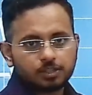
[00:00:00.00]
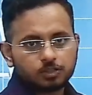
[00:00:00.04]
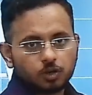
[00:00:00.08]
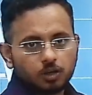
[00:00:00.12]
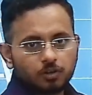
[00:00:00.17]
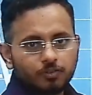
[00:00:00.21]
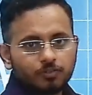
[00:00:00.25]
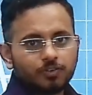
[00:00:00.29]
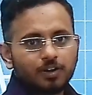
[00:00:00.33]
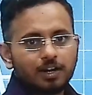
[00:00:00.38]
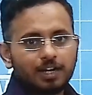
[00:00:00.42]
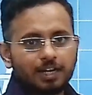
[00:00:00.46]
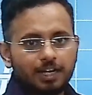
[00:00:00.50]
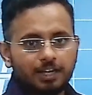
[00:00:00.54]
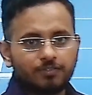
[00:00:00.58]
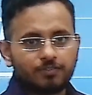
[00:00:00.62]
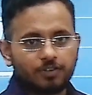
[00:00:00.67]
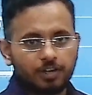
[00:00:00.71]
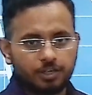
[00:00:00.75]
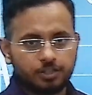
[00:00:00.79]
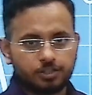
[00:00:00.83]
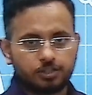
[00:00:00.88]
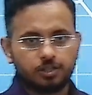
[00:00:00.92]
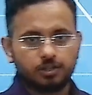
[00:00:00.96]
of
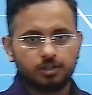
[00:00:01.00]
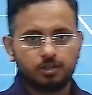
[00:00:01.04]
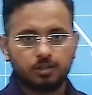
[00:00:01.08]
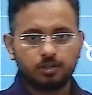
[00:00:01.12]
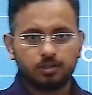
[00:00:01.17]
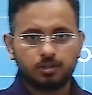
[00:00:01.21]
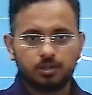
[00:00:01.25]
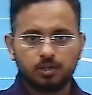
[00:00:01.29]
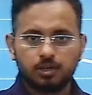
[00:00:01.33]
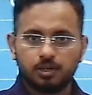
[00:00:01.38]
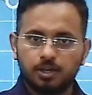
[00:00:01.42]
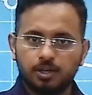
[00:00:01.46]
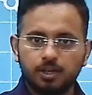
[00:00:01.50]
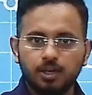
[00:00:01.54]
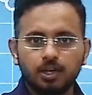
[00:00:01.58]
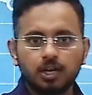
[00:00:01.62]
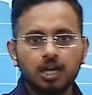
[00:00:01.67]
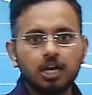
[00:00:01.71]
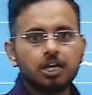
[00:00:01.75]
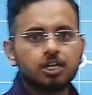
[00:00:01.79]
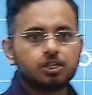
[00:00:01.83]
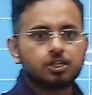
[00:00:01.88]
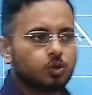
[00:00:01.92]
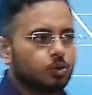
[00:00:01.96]
deflation? Clear?
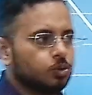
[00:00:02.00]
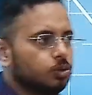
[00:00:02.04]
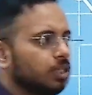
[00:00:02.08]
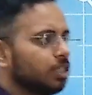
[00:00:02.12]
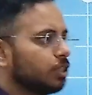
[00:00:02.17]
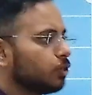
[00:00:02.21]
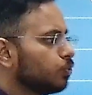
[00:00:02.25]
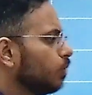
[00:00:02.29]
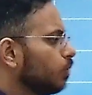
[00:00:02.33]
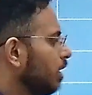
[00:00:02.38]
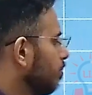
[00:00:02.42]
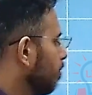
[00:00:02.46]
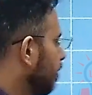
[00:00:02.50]
So this will